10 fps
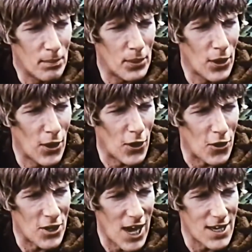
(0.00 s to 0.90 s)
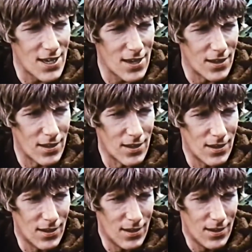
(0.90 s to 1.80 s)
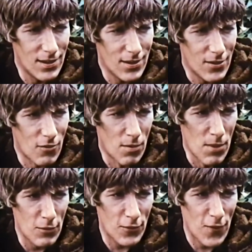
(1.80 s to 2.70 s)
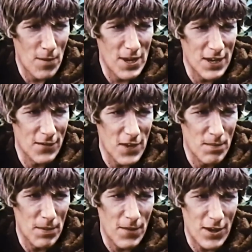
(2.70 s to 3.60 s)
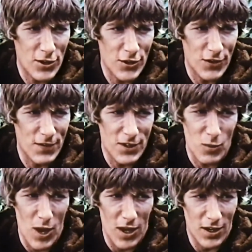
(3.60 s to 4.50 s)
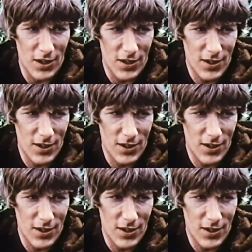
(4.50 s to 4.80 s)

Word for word: pure and ideal, remote from any of the imperfections of this world.